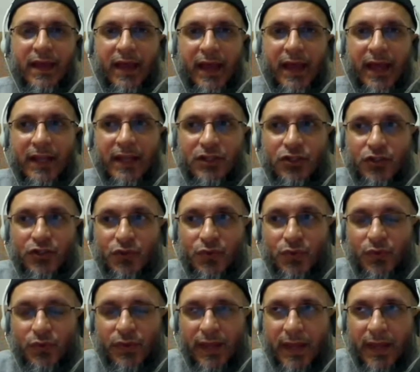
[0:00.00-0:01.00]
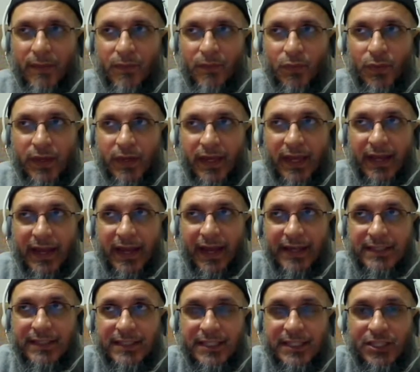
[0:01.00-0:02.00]
And through them we get
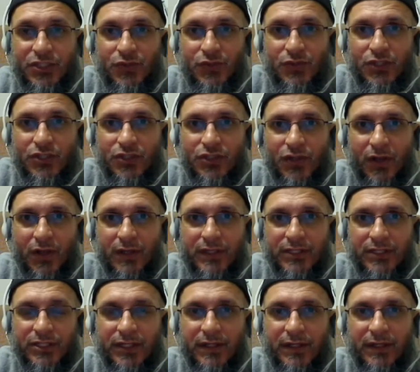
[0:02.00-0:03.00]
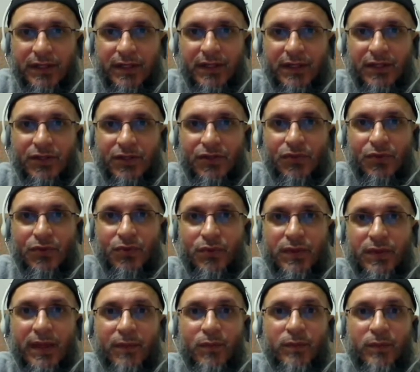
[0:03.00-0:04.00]
access to this knowledge. Through
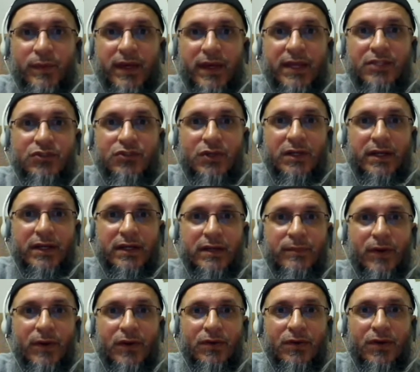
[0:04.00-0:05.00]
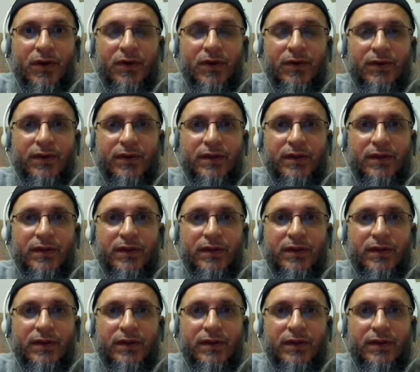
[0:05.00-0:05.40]
them we begin to learn about God.